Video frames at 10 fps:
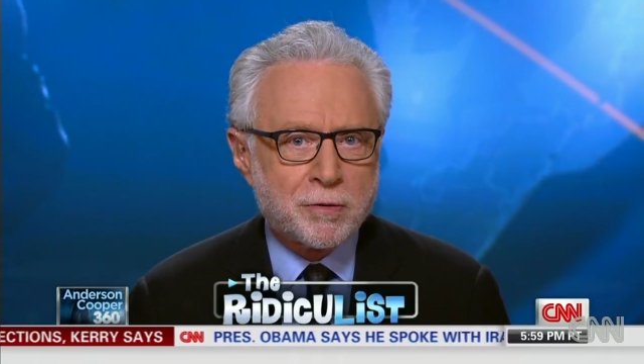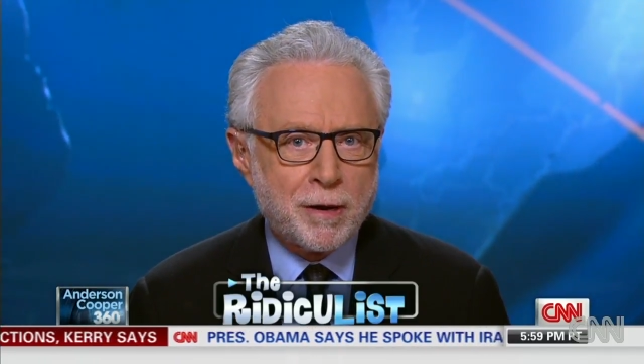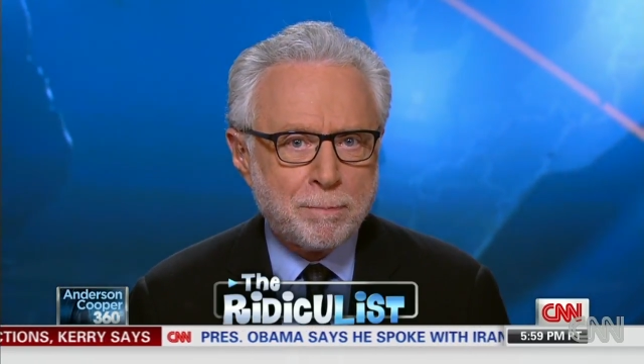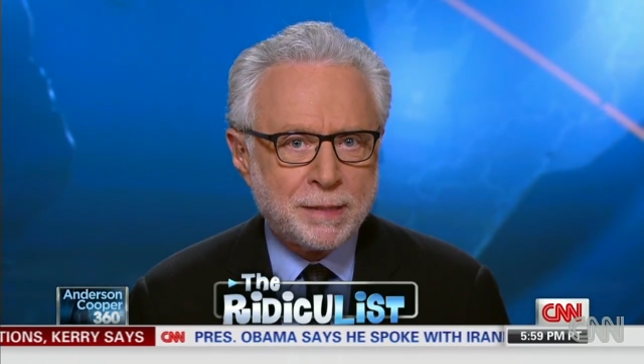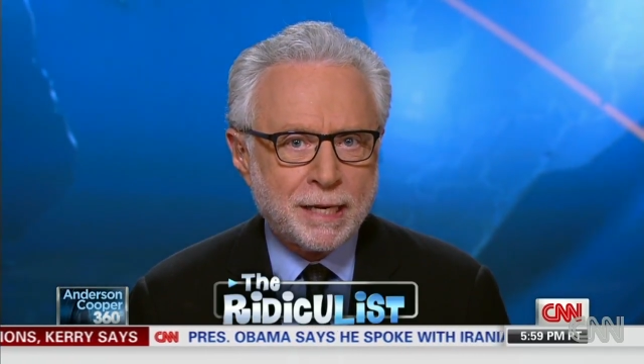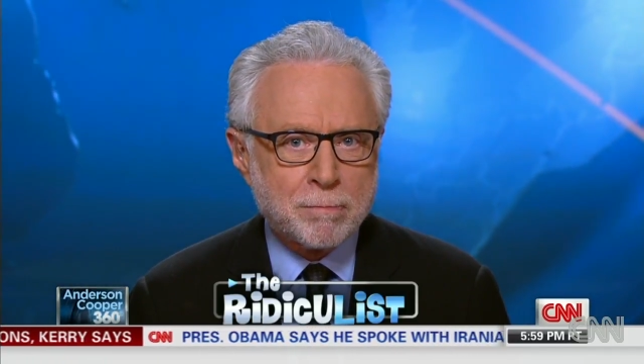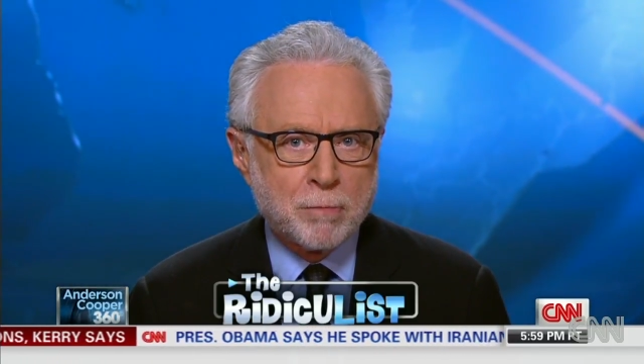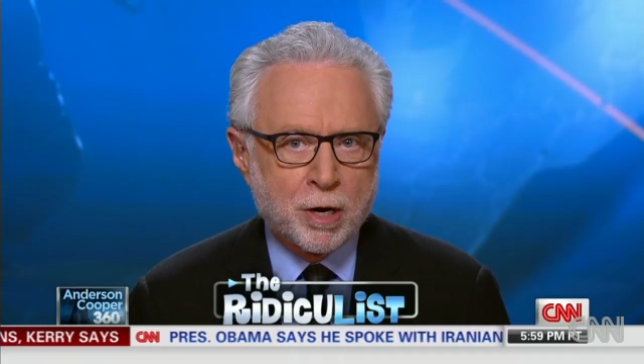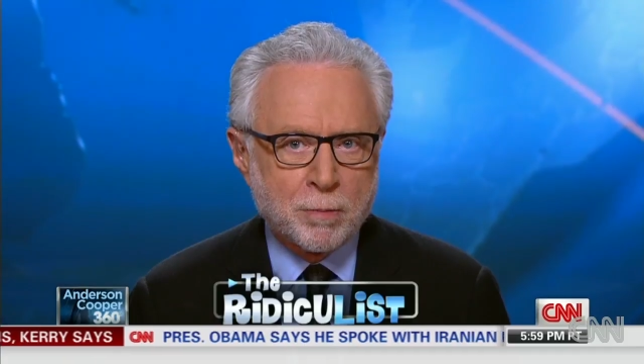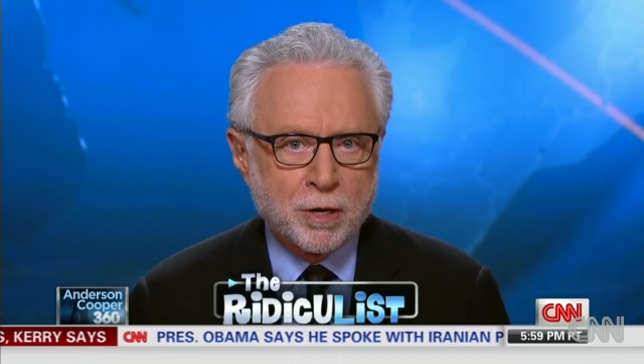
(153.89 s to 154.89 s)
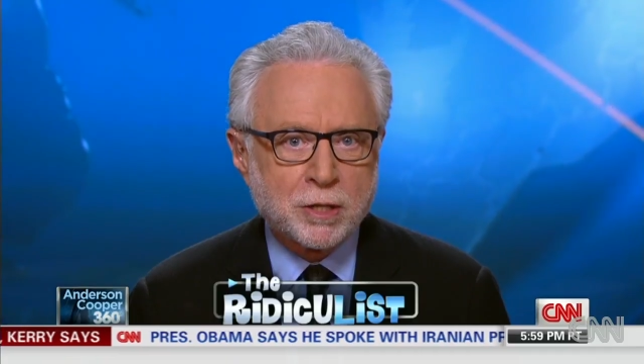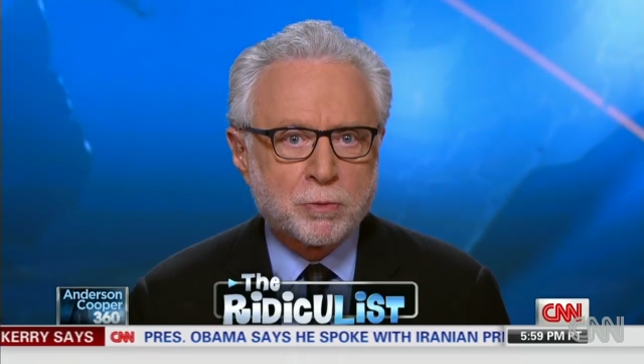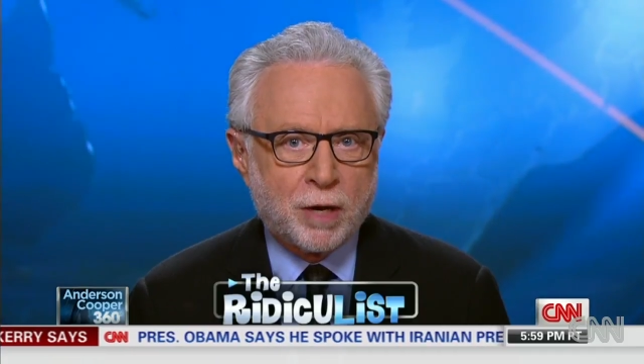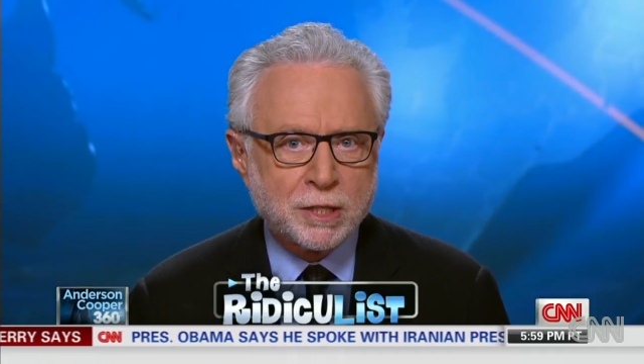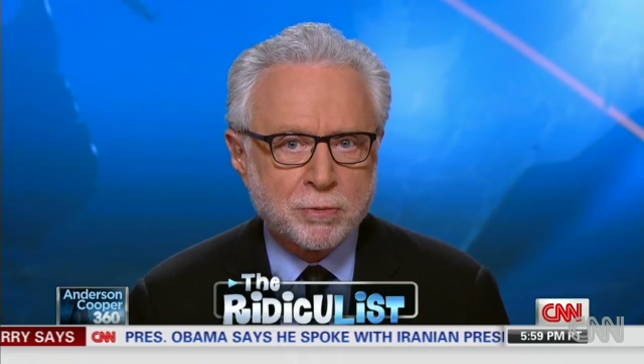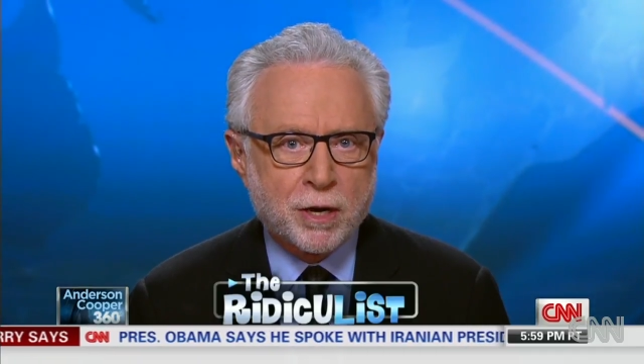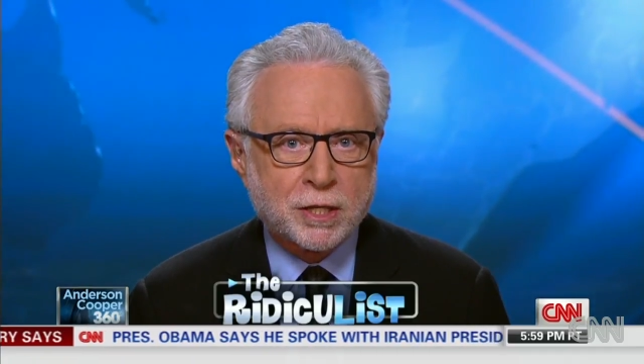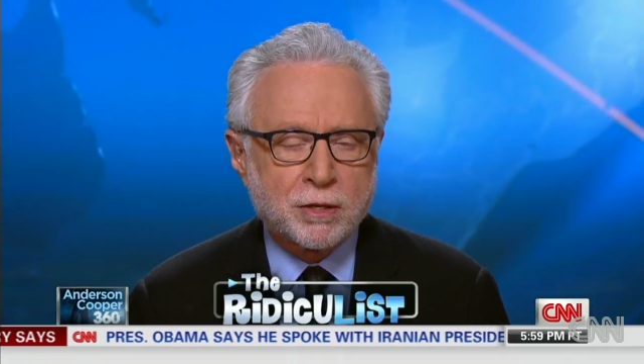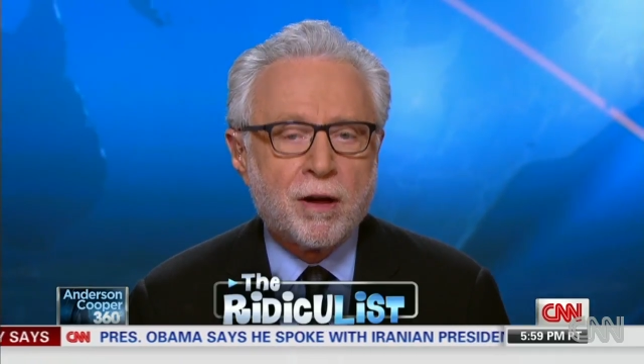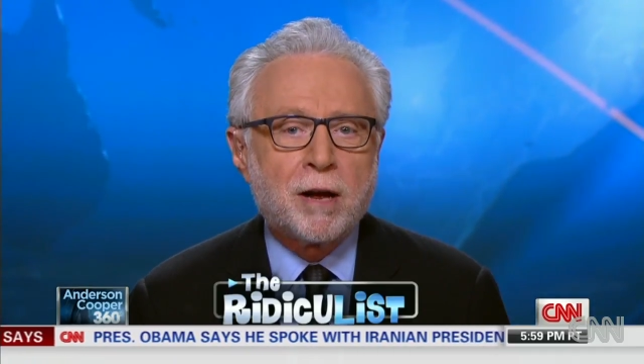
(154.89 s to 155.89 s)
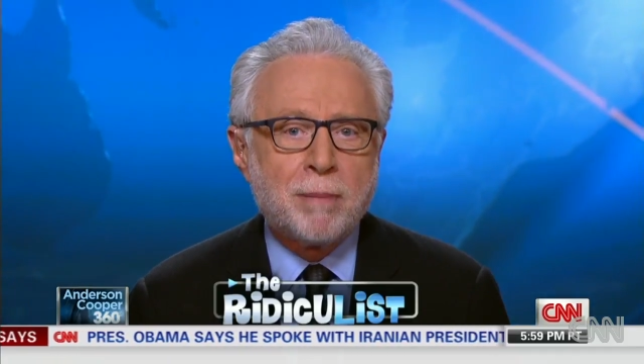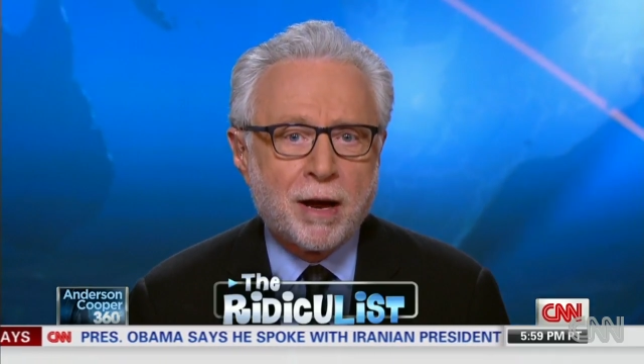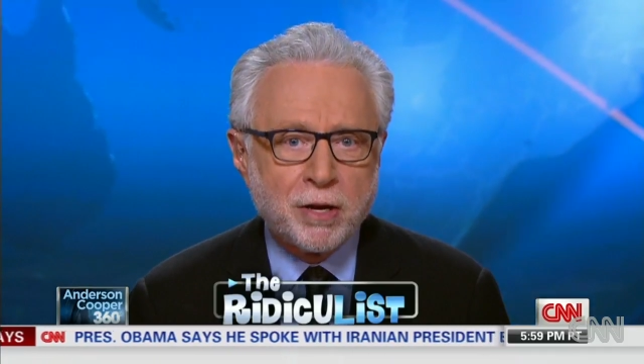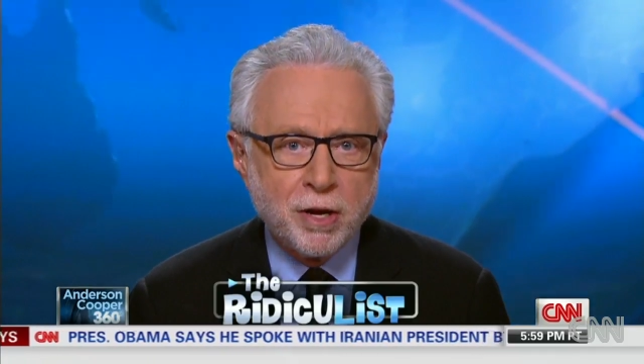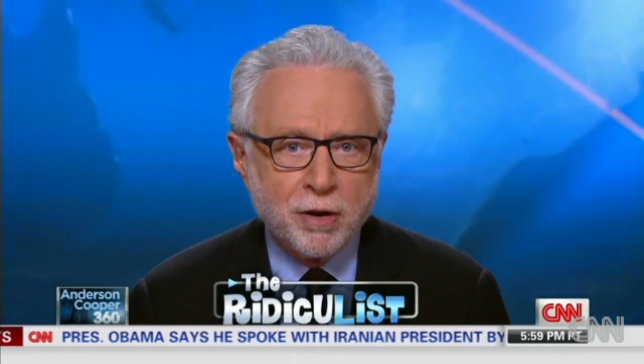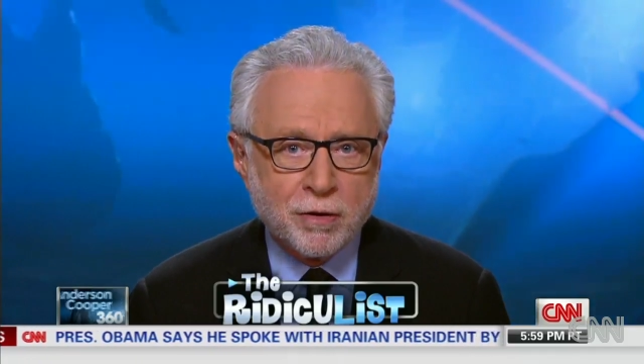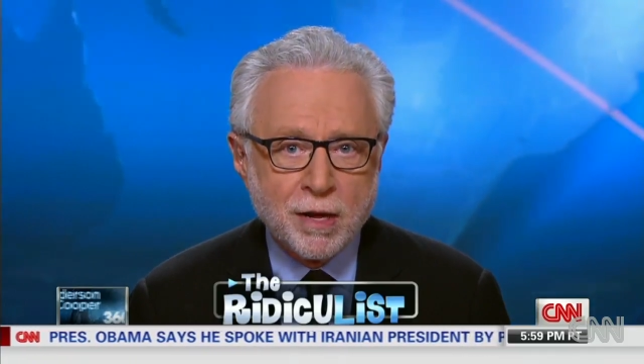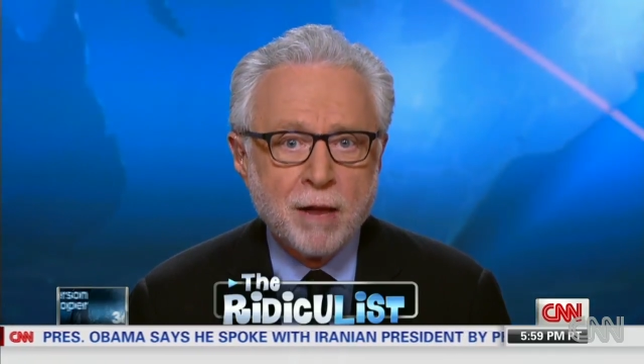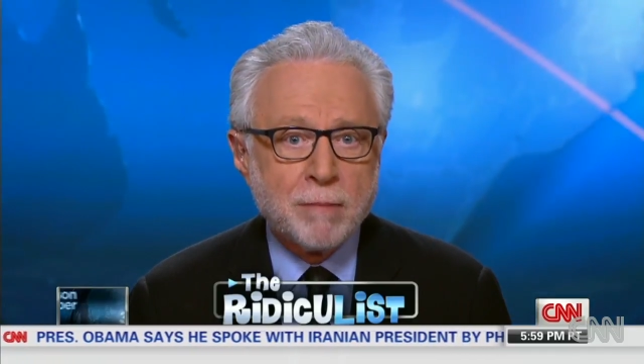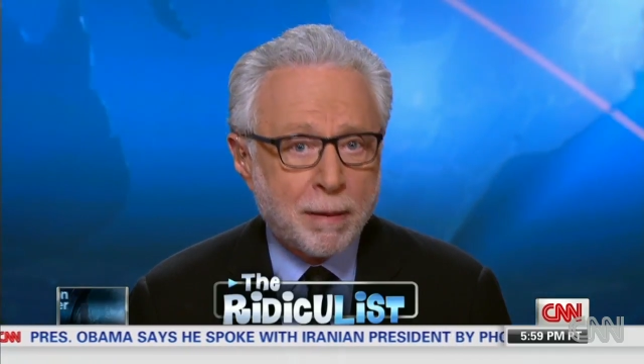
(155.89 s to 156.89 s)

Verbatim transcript: Cryptic Murmurs once wrote a song about you.